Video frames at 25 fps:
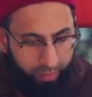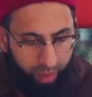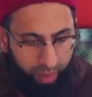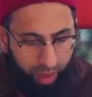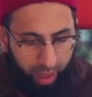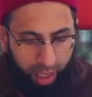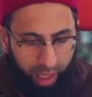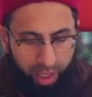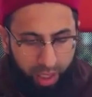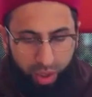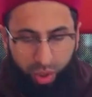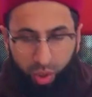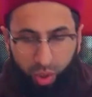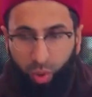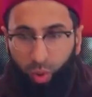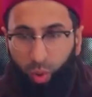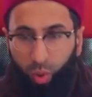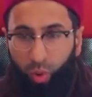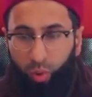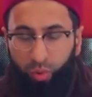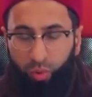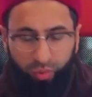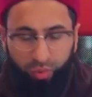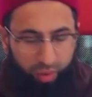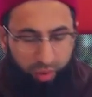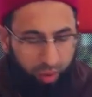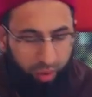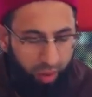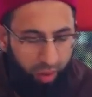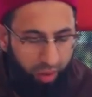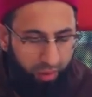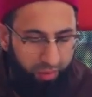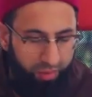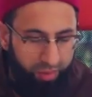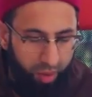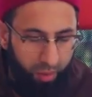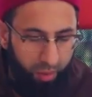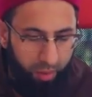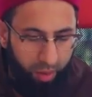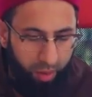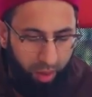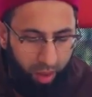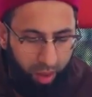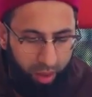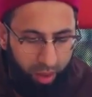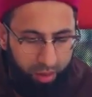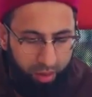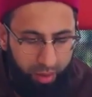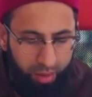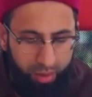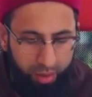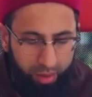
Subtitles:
as the author of Tabaqat